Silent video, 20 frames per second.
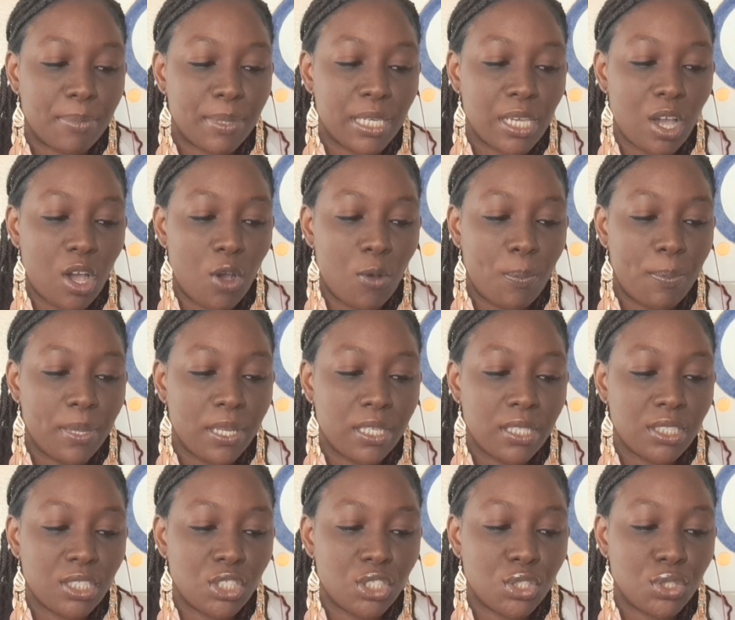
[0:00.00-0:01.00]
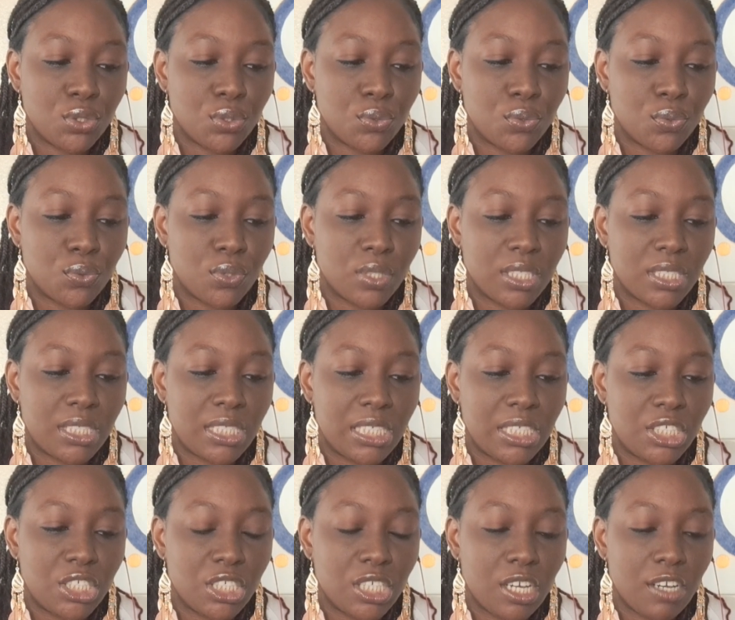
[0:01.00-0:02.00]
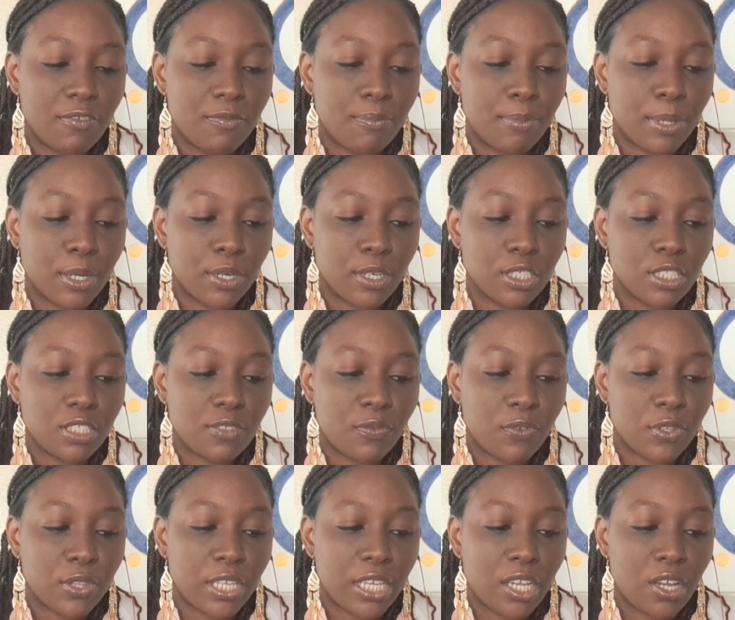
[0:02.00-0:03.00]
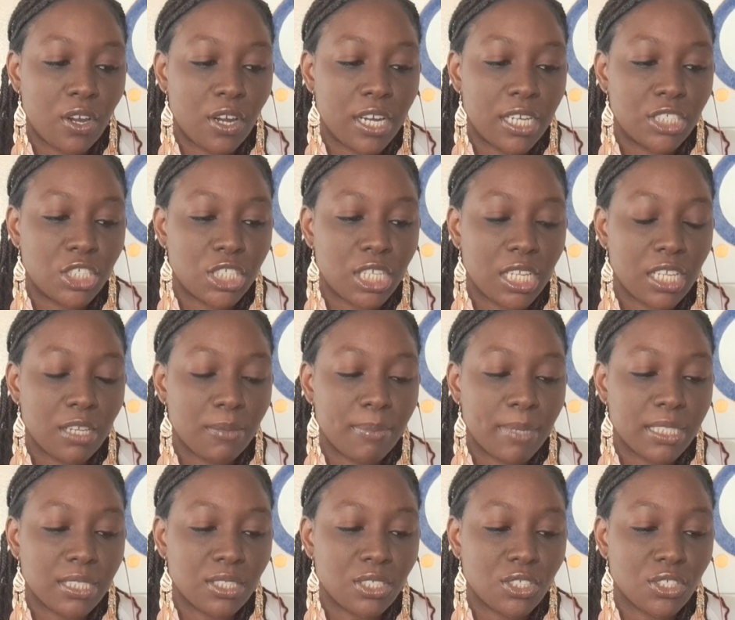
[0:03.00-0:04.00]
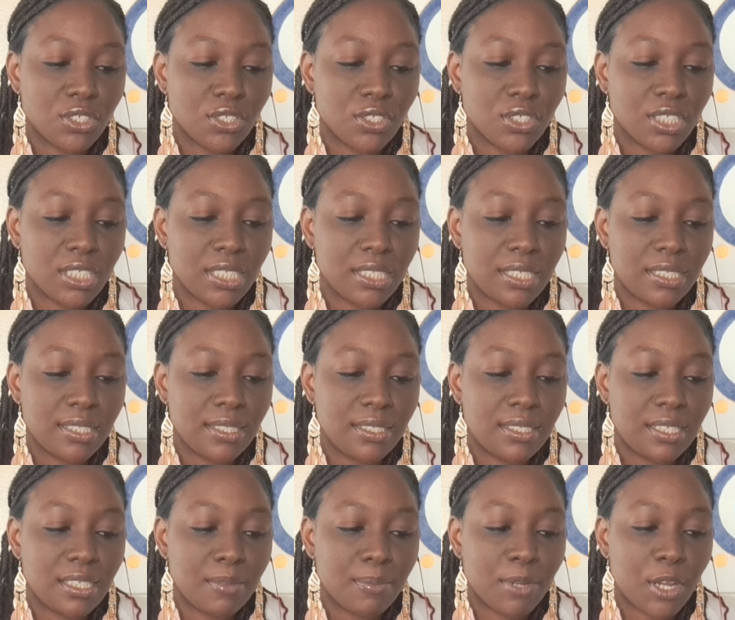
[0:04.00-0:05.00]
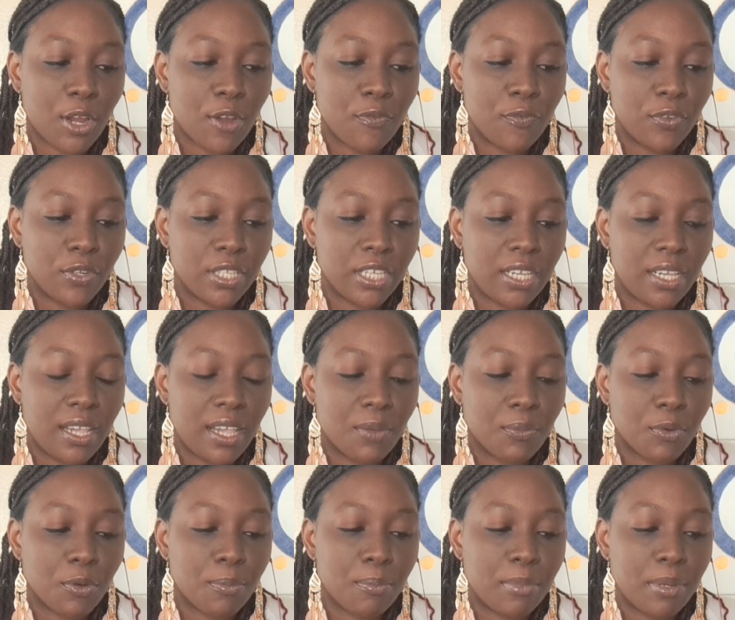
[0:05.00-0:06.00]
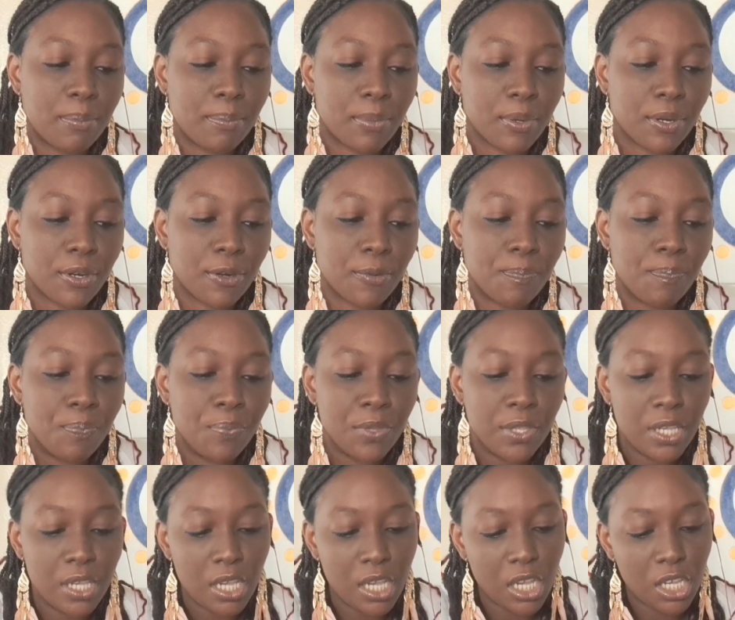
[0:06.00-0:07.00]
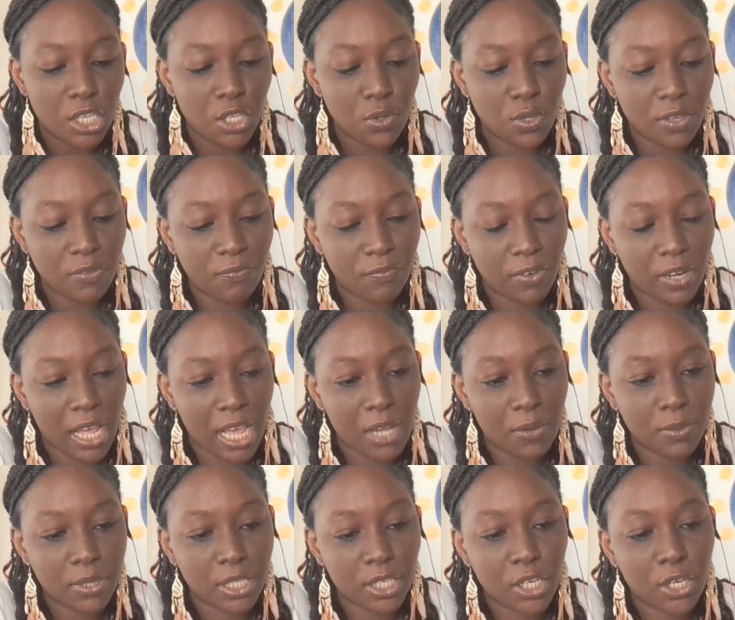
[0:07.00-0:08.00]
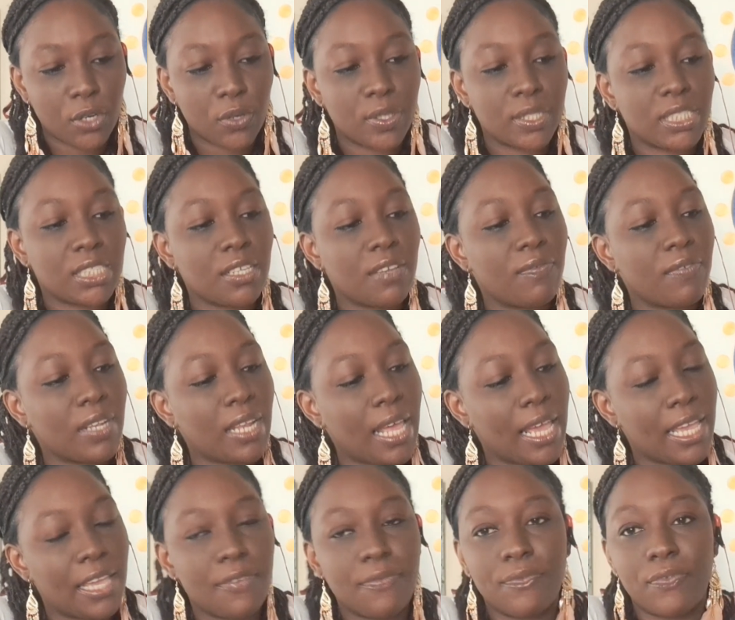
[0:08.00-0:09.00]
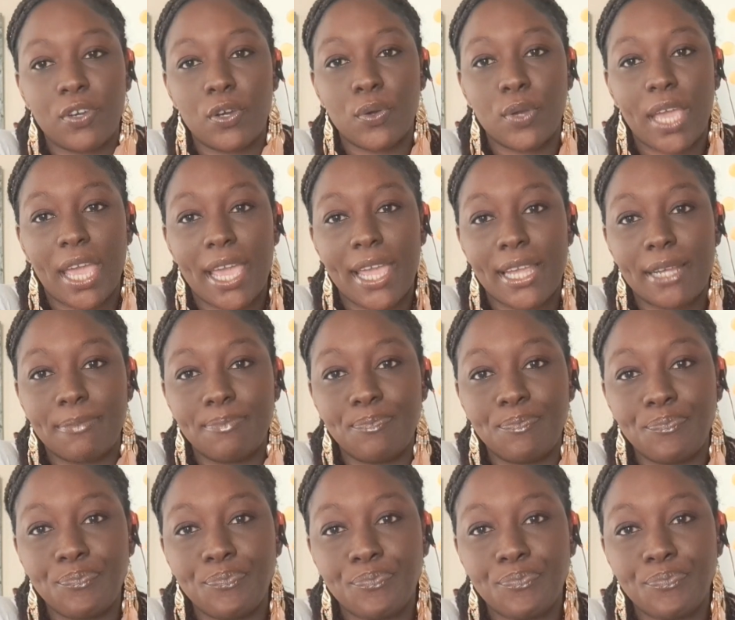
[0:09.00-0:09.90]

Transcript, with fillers: Be open to the teaching of birds, for they are angelic messengers. Listen to them carefully and remember you can fly with the currents of life, okay?